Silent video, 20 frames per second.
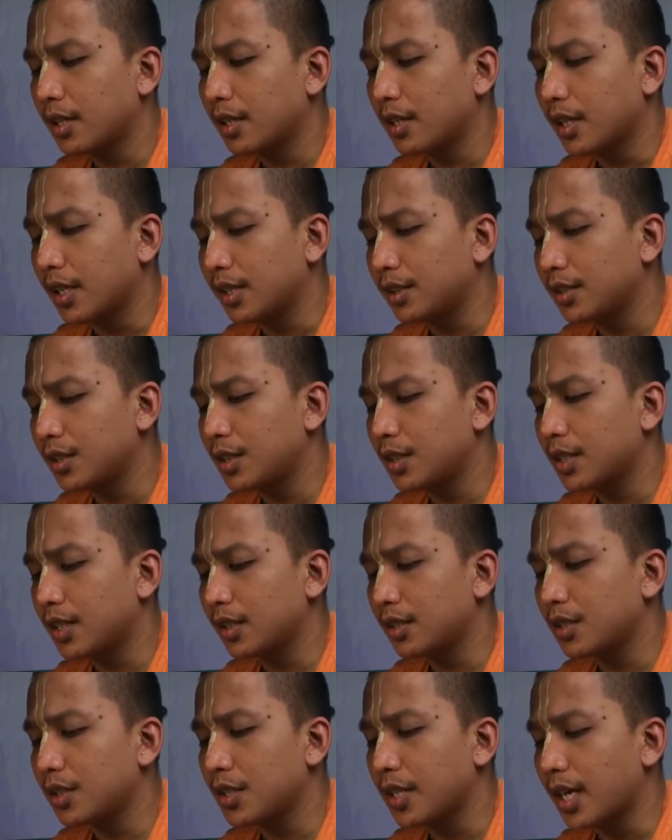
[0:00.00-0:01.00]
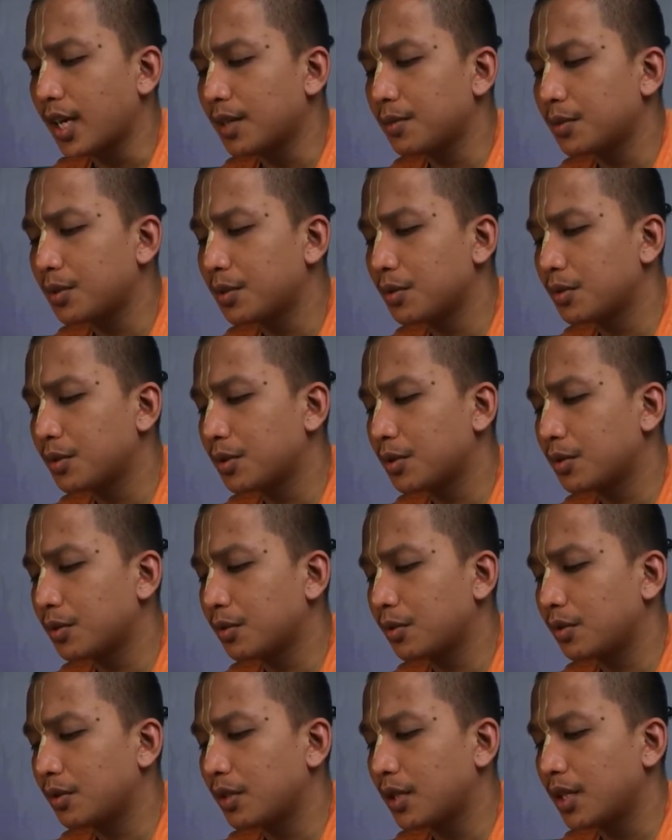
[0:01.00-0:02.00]
understands the absolute truth,
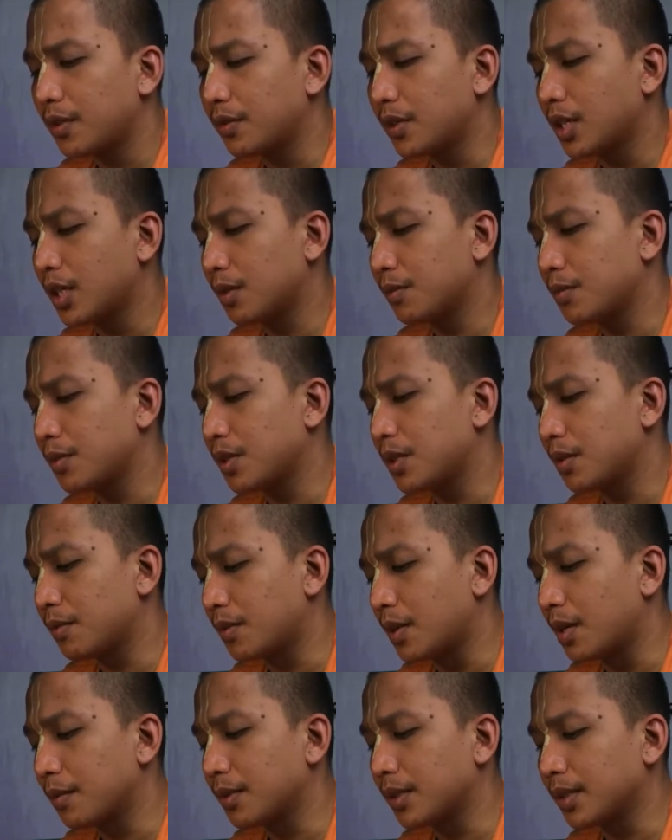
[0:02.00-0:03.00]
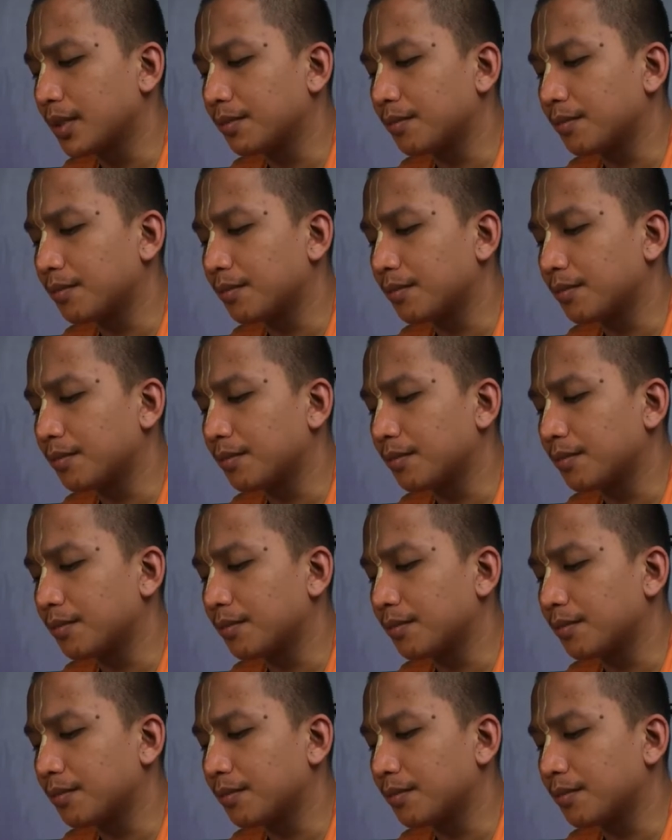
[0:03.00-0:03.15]
he becomes a Brahmana.